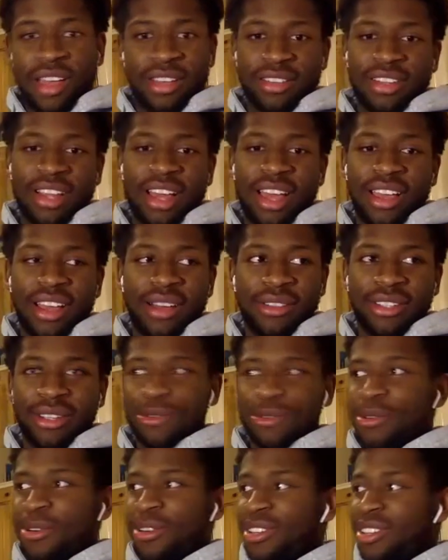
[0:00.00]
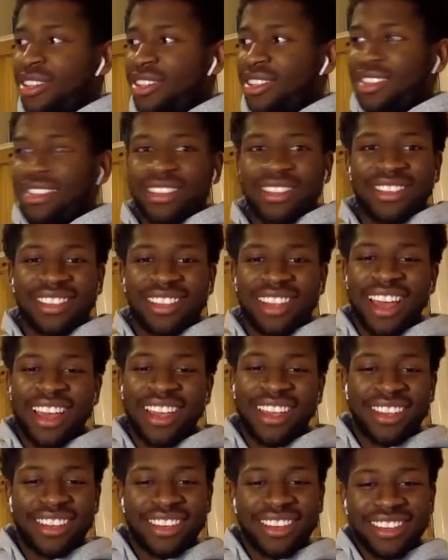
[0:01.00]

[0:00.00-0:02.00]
And like, I was like, "What?" Like,